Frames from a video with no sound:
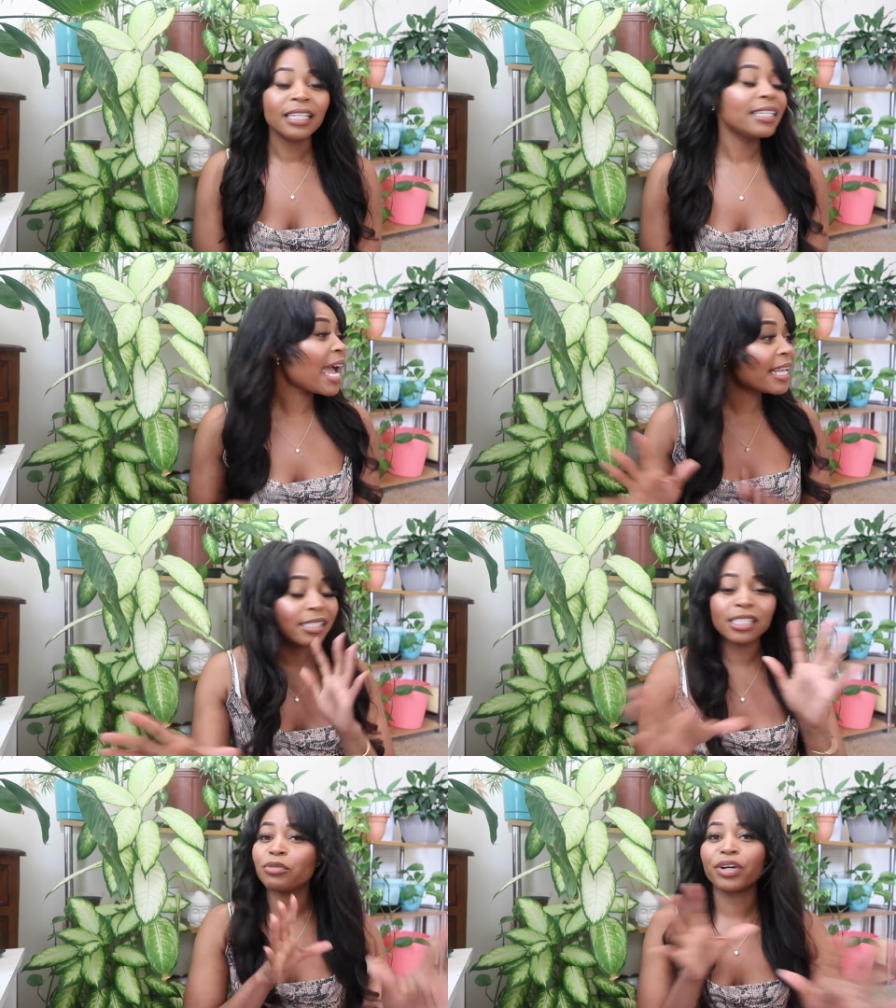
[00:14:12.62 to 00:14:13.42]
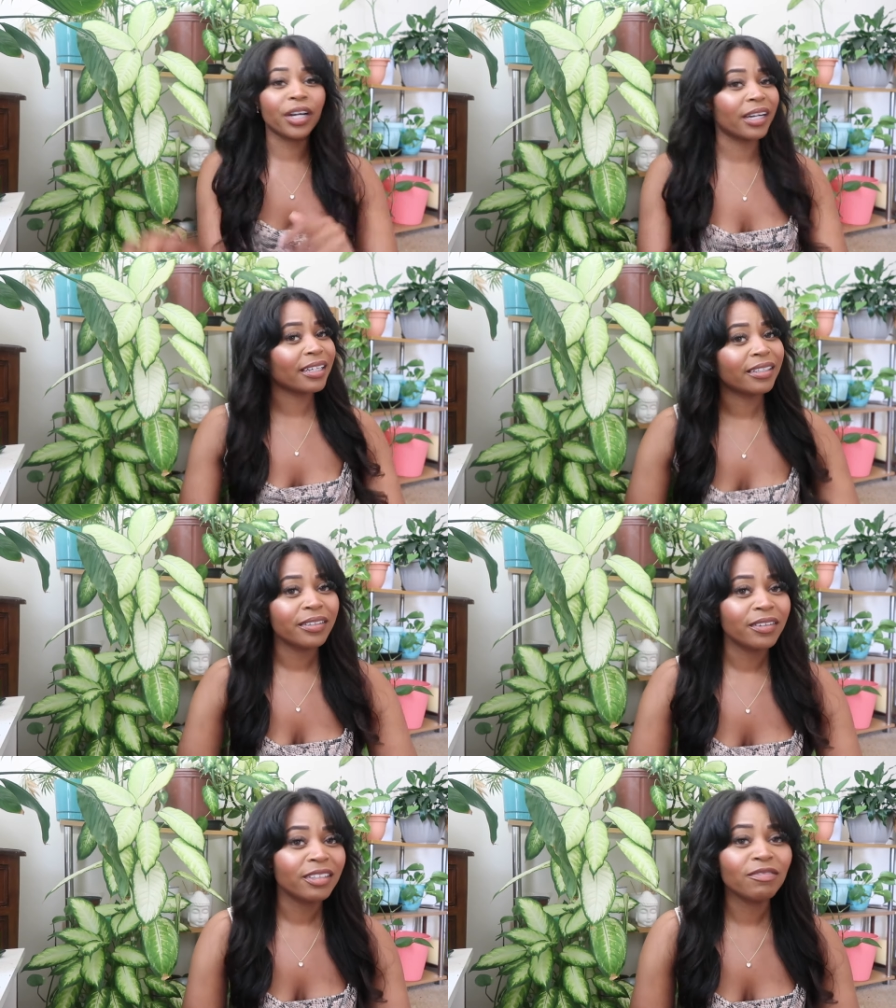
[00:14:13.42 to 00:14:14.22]
Nasty work.
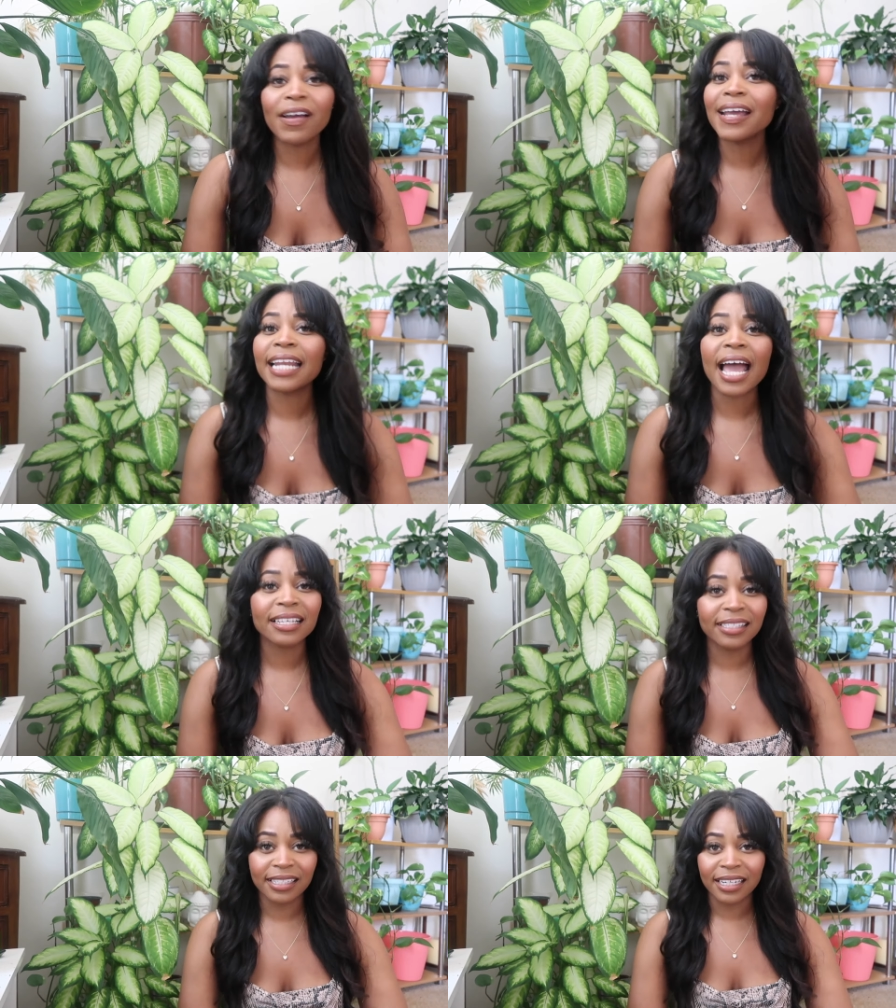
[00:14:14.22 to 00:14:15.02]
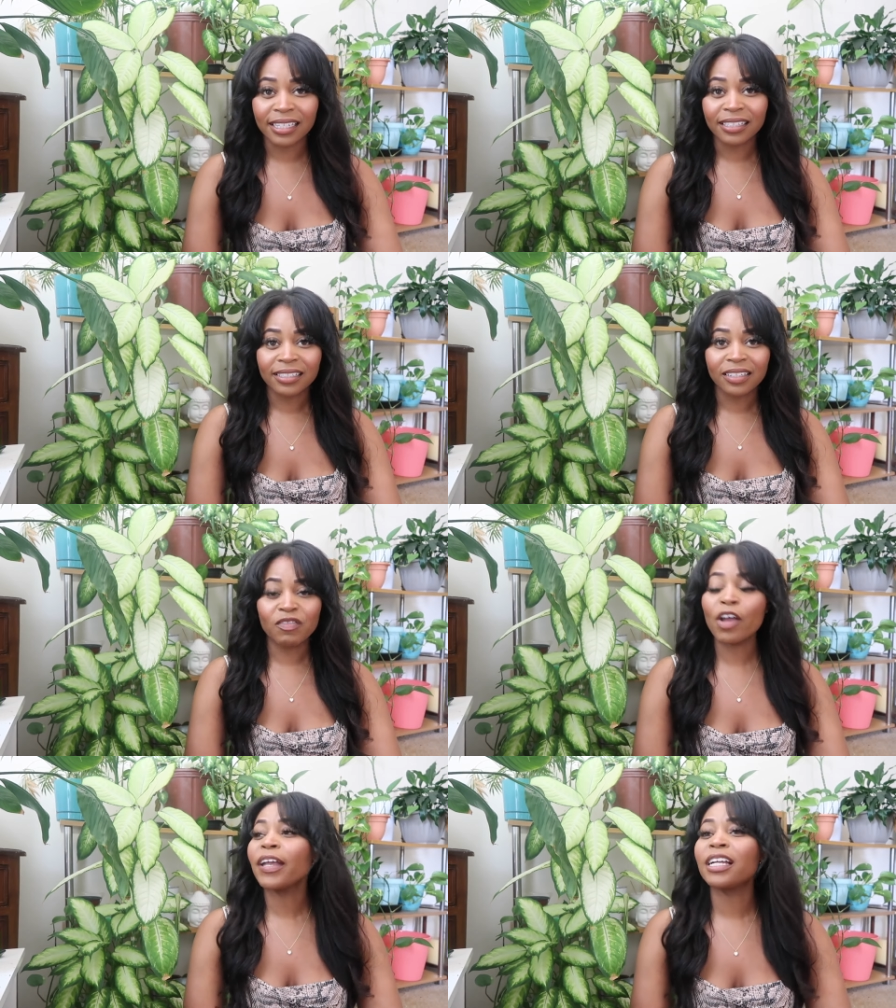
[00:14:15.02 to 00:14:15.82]
Very nasty.
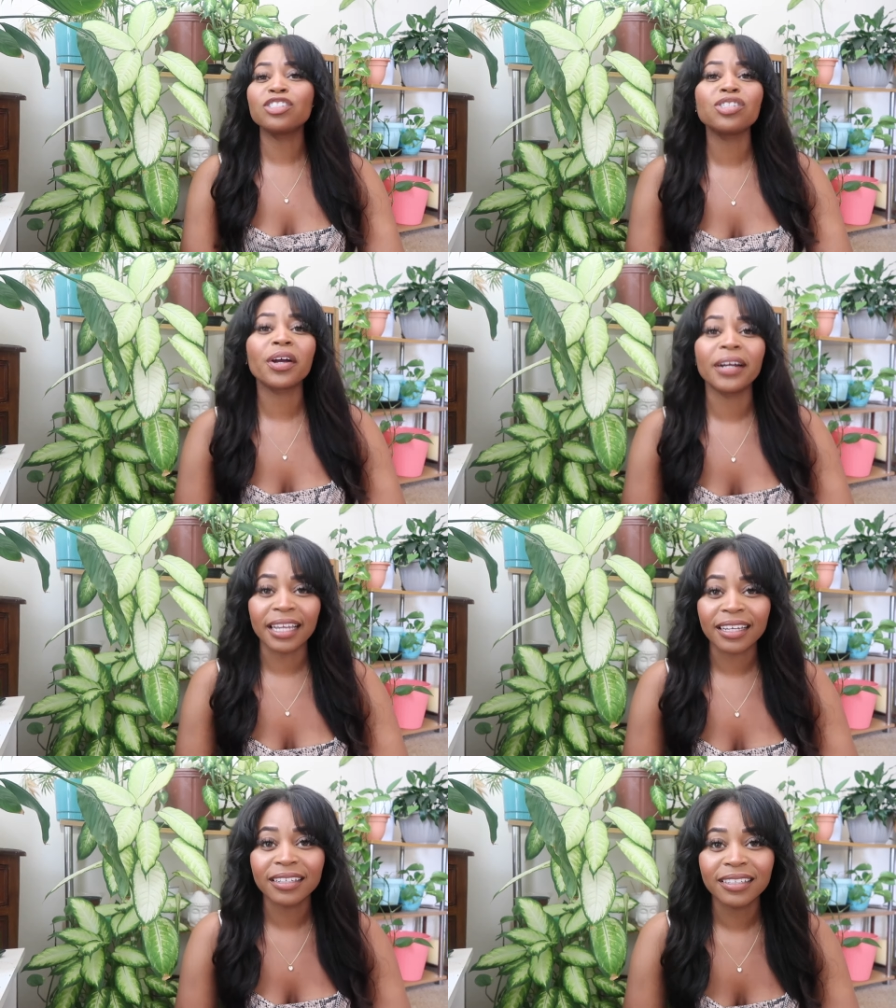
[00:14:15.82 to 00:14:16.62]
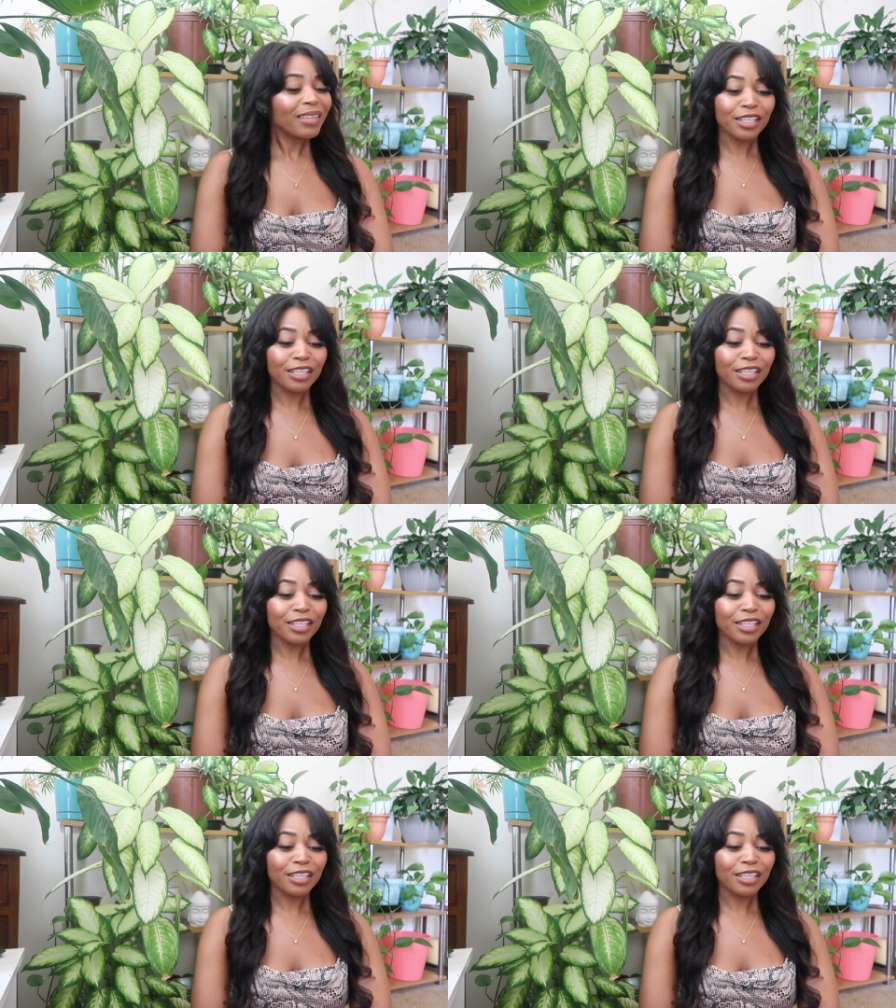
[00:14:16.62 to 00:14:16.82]
Very concerning.